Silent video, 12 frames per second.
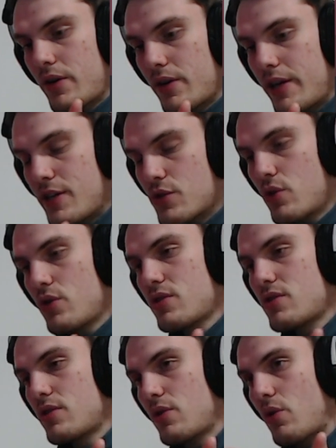
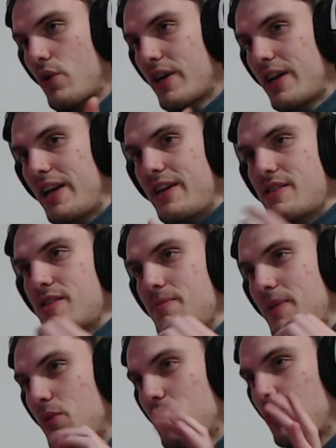exhaust, or cleanse.
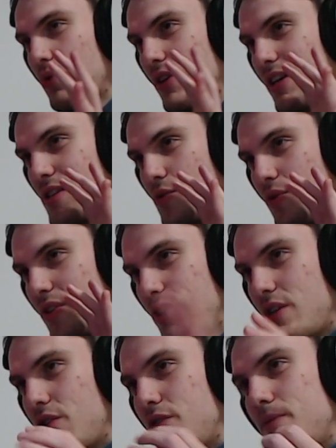But what do you think is good
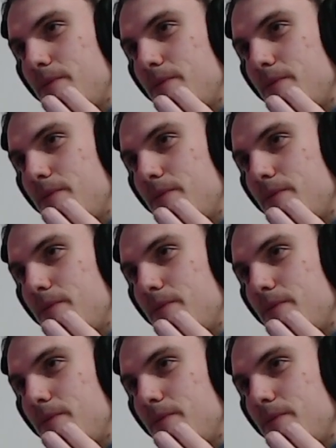here?